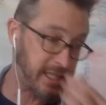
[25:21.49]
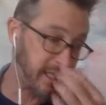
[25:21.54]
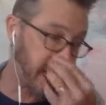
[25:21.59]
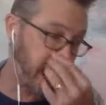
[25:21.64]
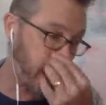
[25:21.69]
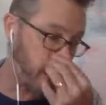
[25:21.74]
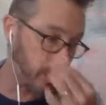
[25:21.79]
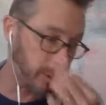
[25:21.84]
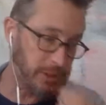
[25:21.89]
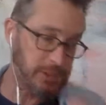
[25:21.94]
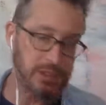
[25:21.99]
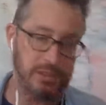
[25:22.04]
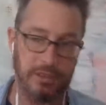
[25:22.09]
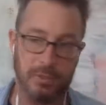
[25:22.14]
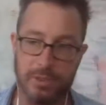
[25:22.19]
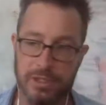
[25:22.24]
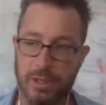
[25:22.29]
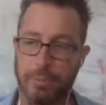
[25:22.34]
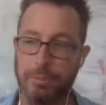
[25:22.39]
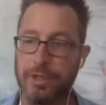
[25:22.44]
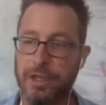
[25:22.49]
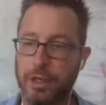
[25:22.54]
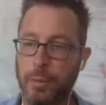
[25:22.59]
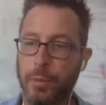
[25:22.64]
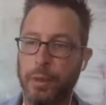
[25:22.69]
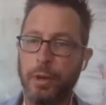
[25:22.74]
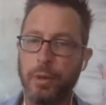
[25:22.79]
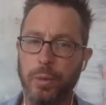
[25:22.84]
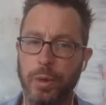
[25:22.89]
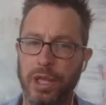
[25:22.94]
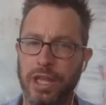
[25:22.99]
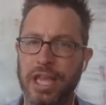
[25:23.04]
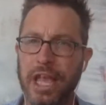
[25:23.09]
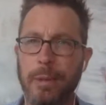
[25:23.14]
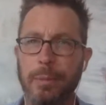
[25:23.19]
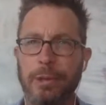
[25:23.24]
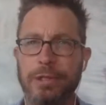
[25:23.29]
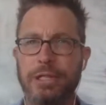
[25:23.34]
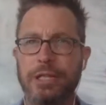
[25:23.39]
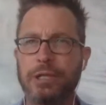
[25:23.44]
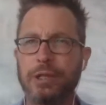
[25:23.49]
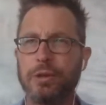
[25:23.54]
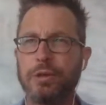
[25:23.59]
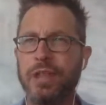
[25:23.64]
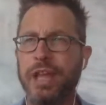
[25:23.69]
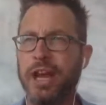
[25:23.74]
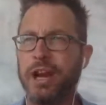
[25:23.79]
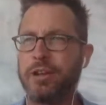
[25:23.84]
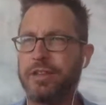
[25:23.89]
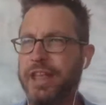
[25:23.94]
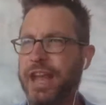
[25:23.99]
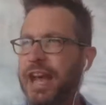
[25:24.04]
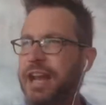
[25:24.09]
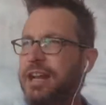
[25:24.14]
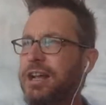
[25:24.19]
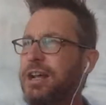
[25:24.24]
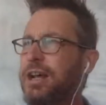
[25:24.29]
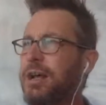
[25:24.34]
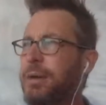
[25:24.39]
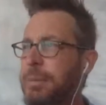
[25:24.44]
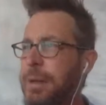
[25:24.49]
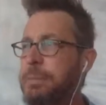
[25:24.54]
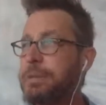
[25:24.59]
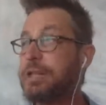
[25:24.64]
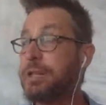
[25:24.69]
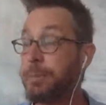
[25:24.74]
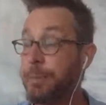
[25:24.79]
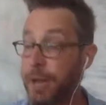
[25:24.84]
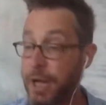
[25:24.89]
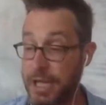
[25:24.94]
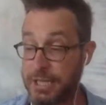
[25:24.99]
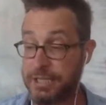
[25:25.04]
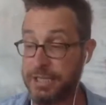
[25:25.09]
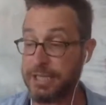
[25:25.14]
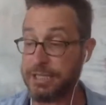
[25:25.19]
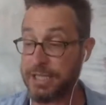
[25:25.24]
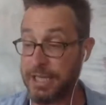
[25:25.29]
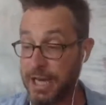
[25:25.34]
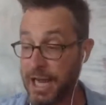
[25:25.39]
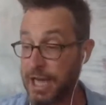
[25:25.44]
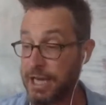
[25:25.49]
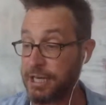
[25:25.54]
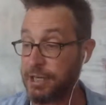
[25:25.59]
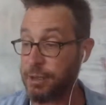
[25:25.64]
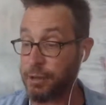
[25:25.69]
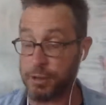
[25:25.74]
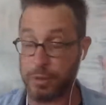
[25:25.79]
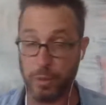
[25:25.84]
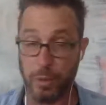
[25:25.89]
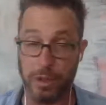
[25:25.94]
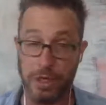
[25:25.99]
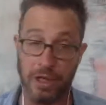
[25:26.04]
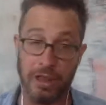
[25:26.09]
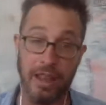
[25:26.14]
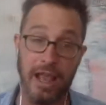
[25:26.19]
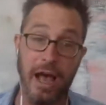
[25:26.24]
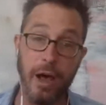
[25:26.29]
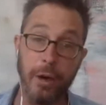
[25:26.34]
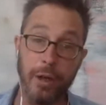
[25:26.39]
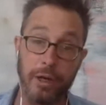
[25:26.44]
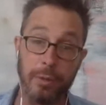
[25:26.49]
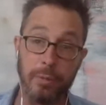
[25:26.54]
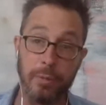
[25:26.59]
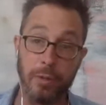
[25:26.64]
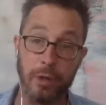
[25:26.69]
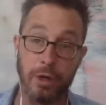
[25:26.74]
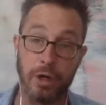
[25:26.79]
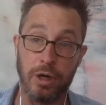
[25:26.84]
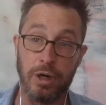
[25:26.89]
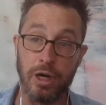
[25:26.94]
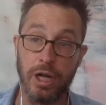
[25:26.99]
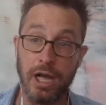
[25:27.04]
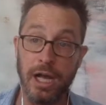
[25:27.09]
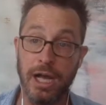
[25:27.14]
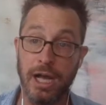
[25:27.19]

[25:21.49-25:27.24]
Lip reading: that was something that we were really able to do there that maybe the bosses and editors wouldn't allow at a more,